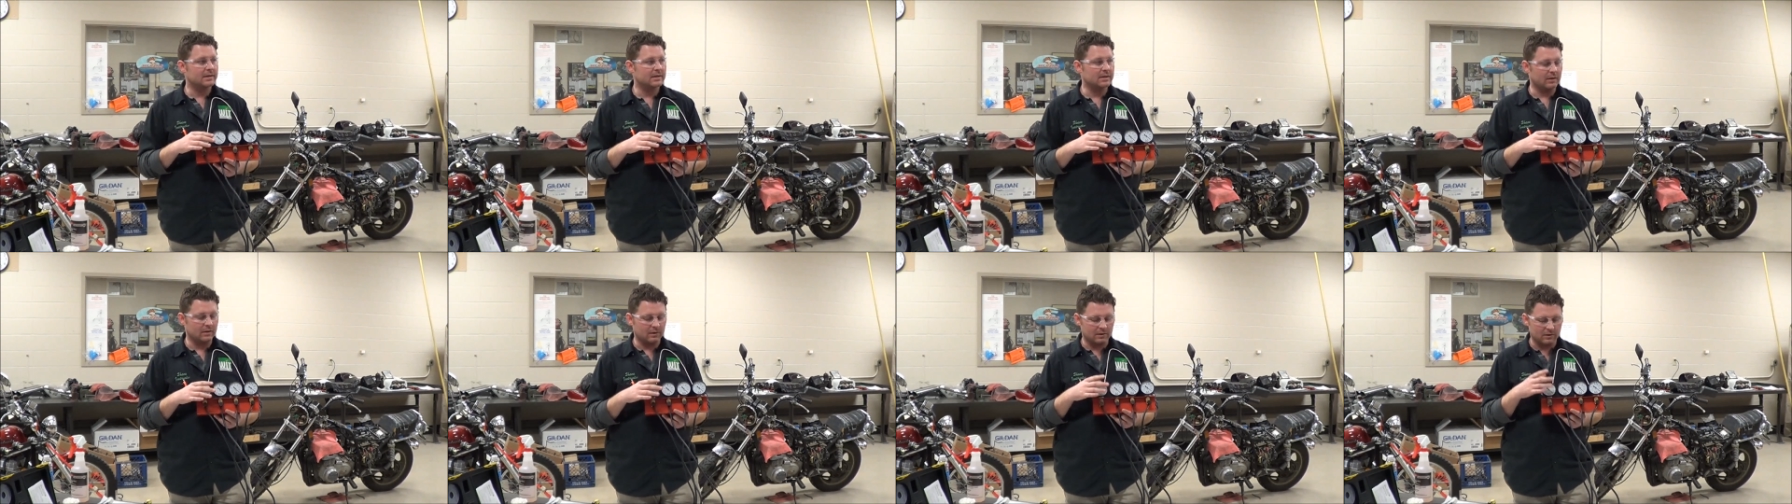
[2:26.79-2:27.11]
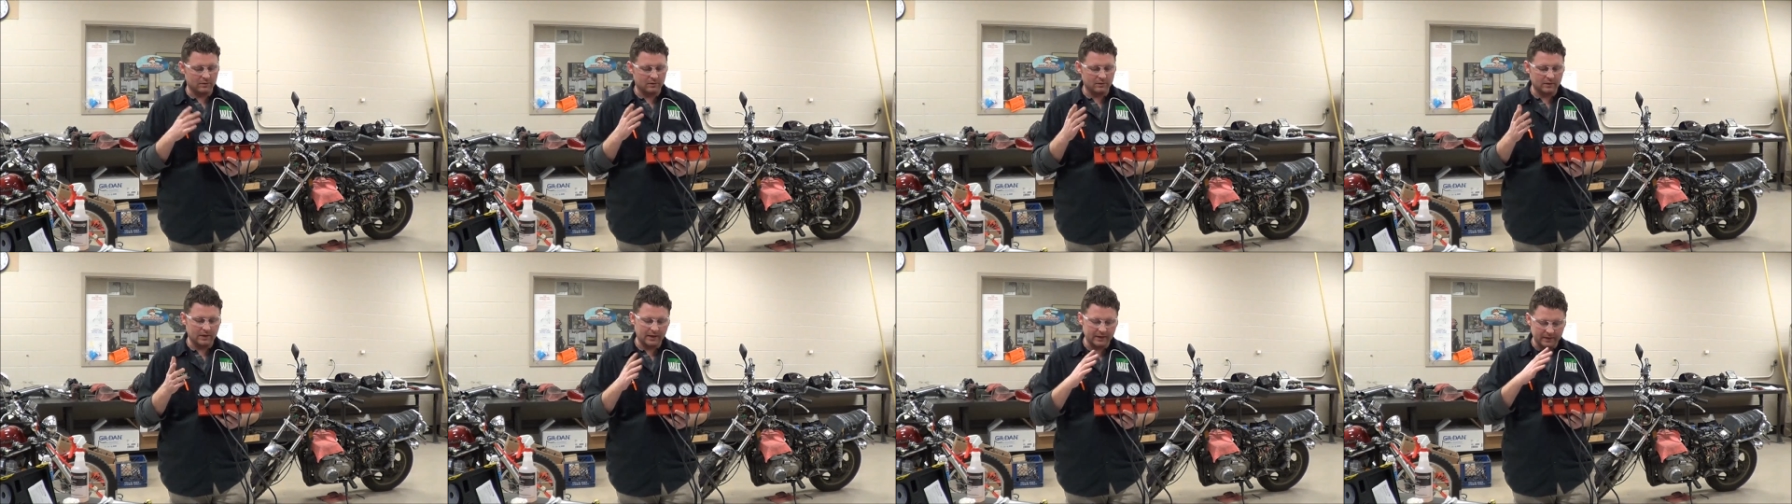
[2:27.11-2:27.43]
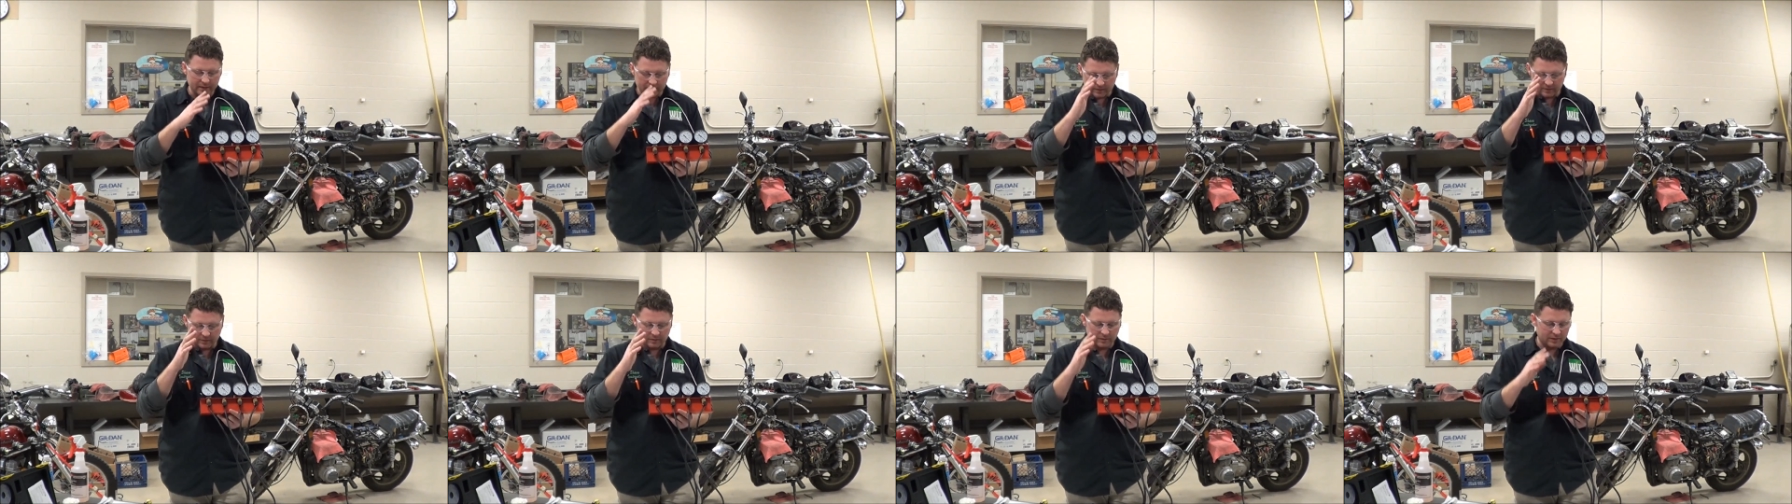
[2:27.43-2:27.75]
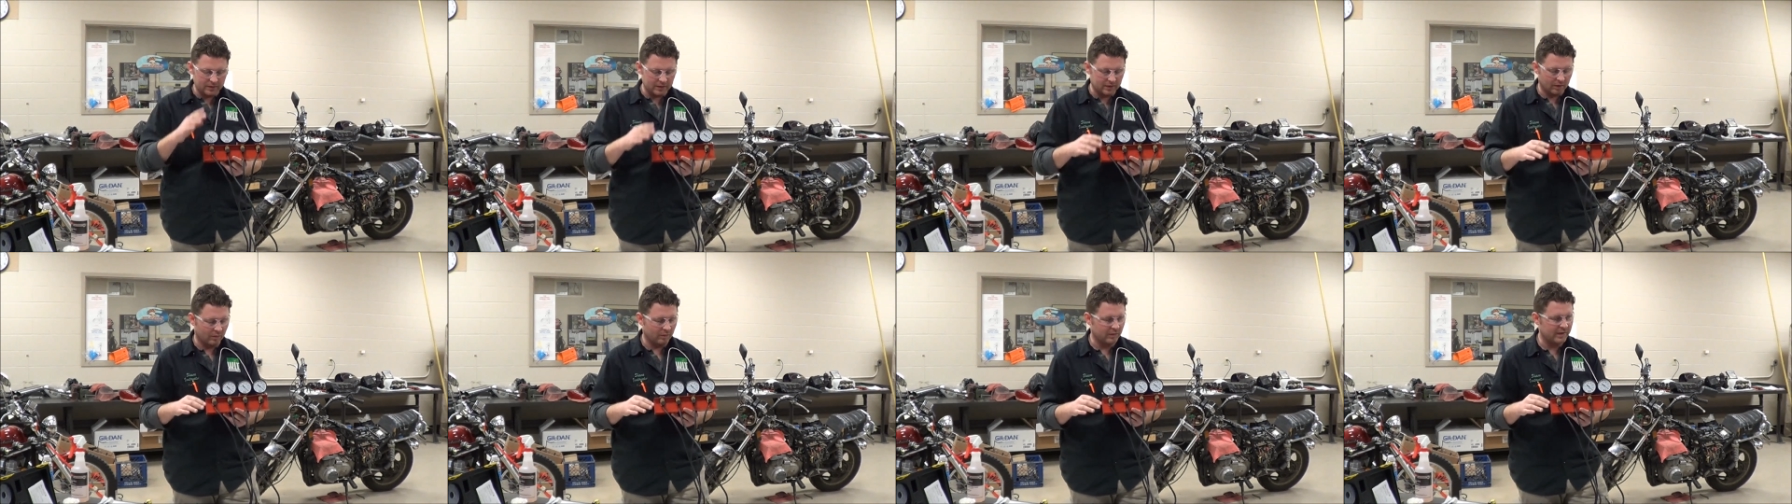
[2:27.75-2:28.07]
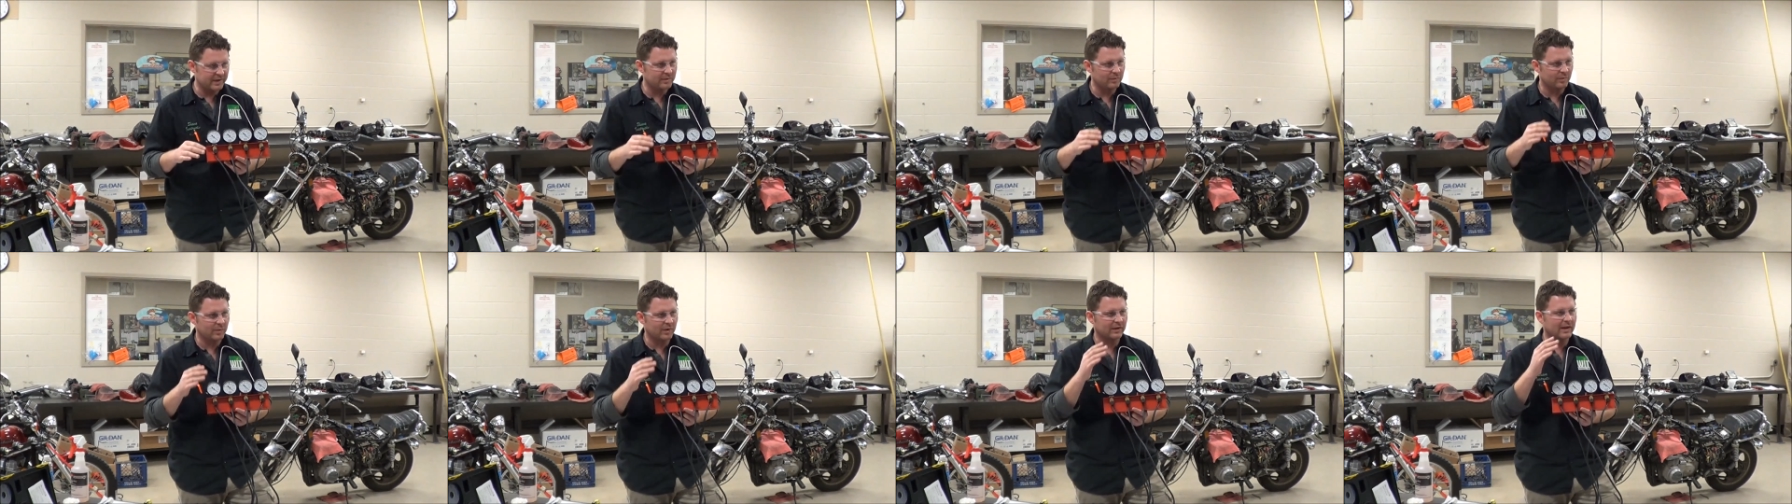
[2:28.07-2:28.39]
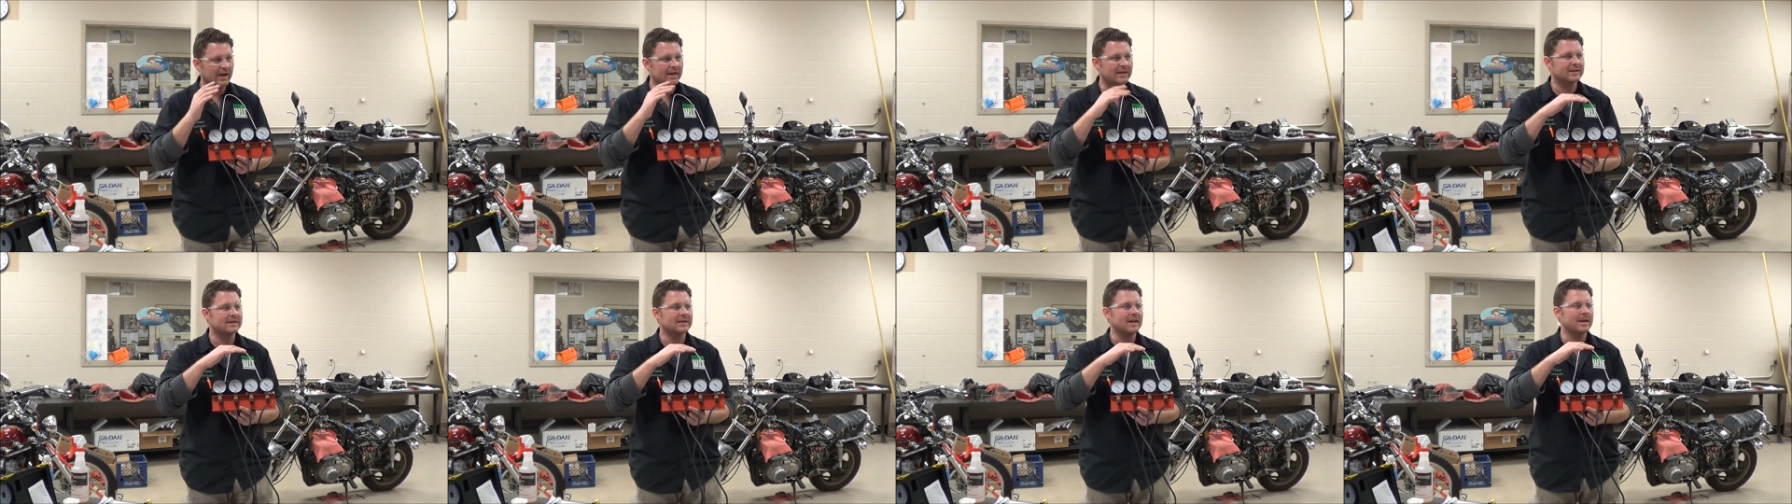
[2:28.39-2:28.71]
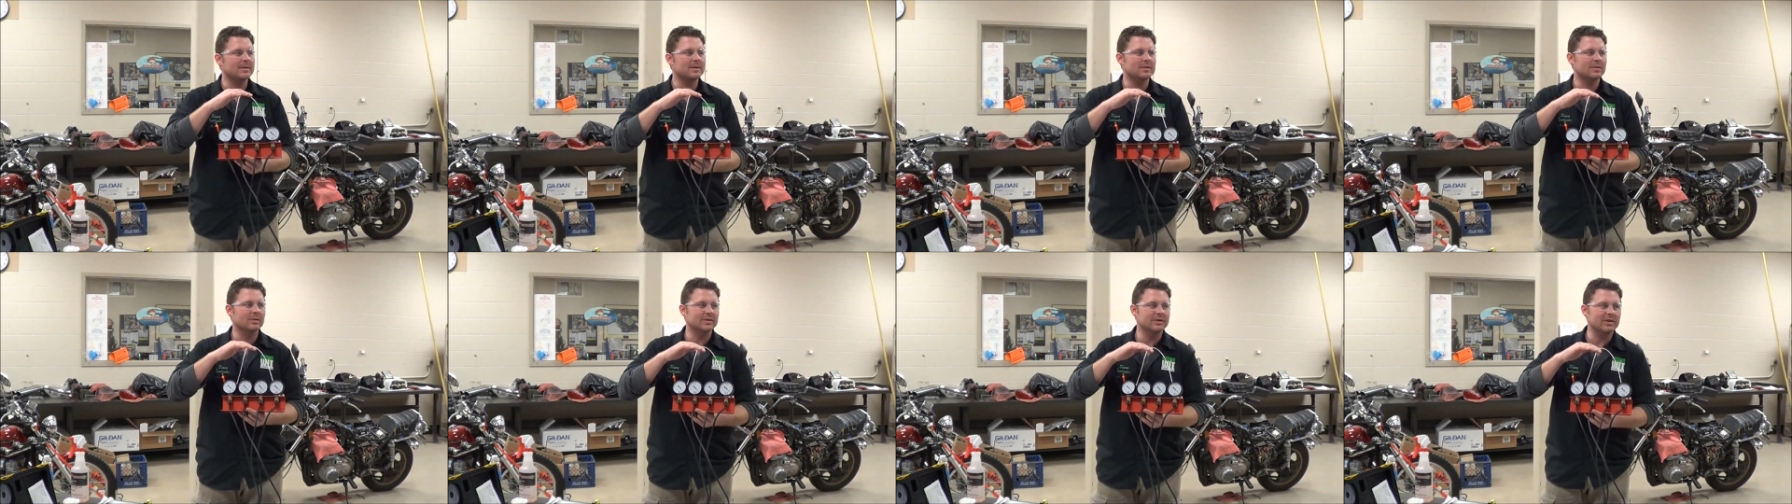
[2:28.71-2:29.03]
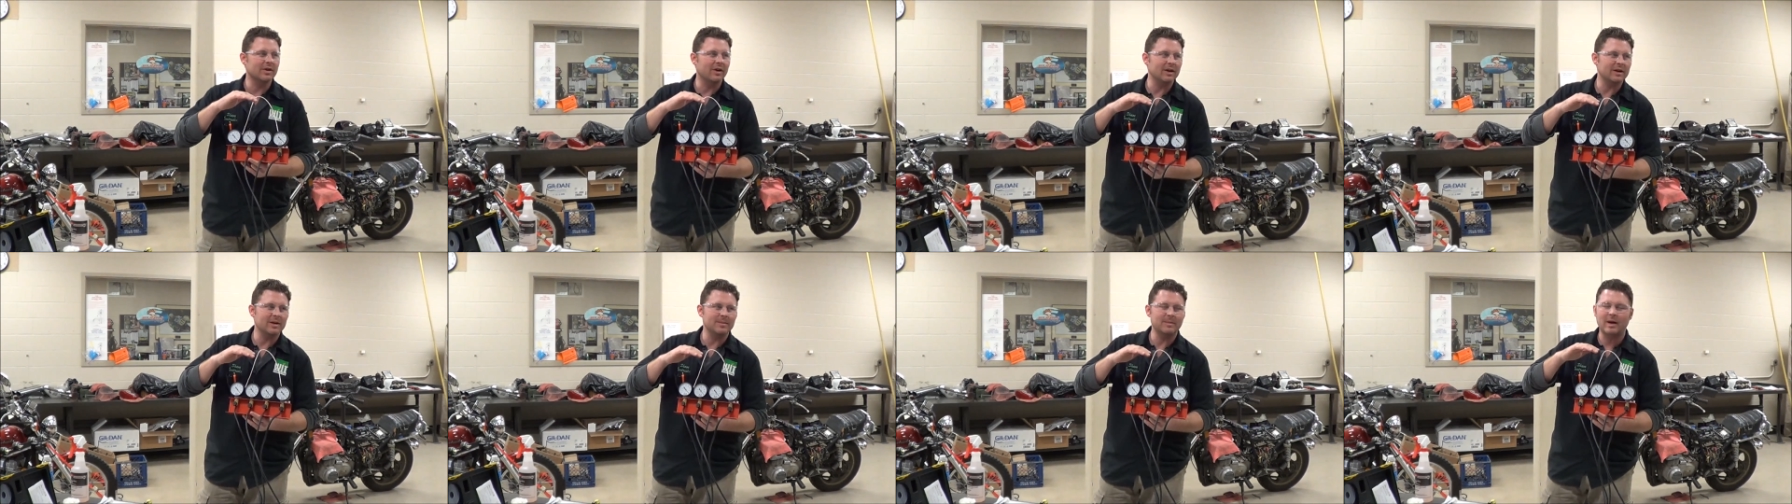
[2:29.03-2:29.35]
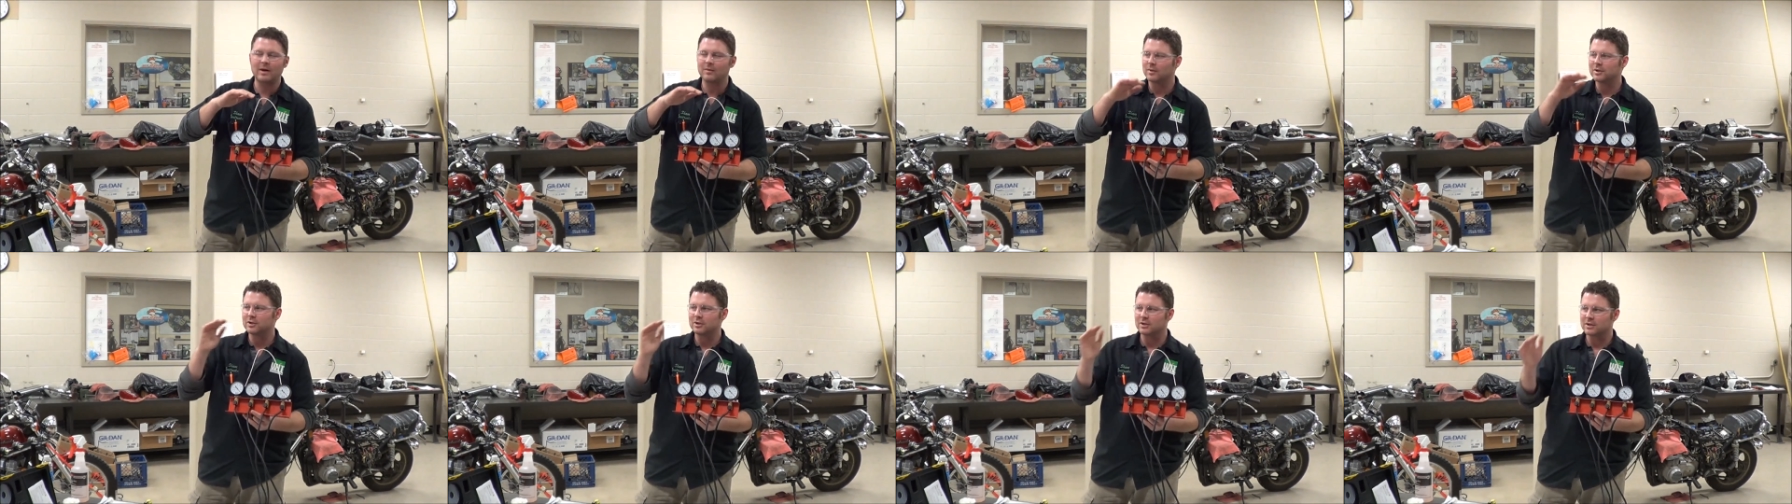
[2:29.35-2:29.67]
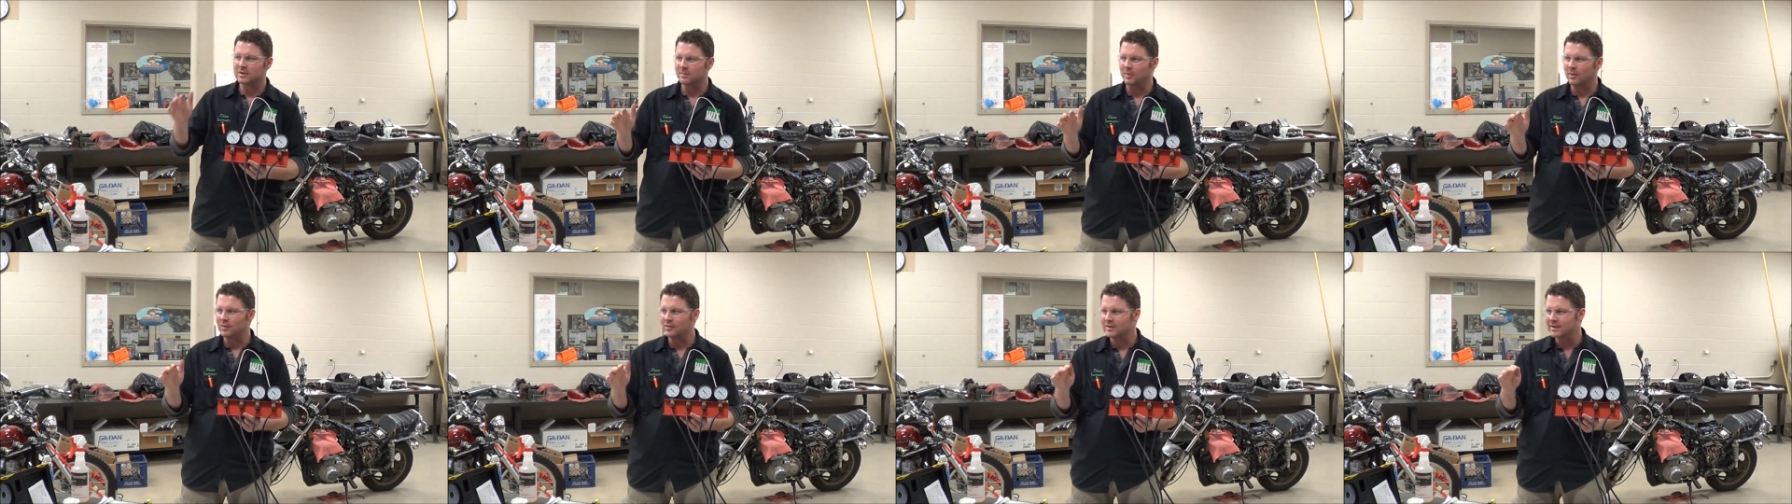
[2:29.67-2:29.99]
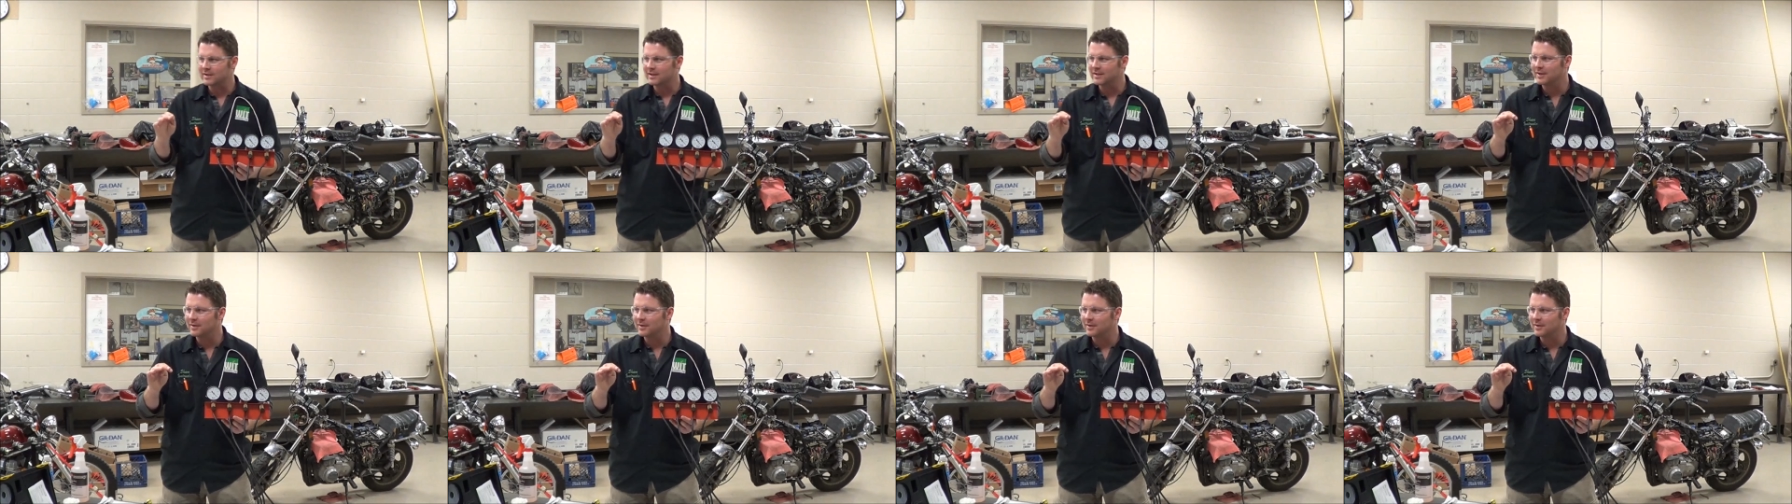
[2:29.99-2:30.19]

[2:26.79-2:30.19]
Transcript: So, I, you know, we, a lot of times we'll talk about what you're supposed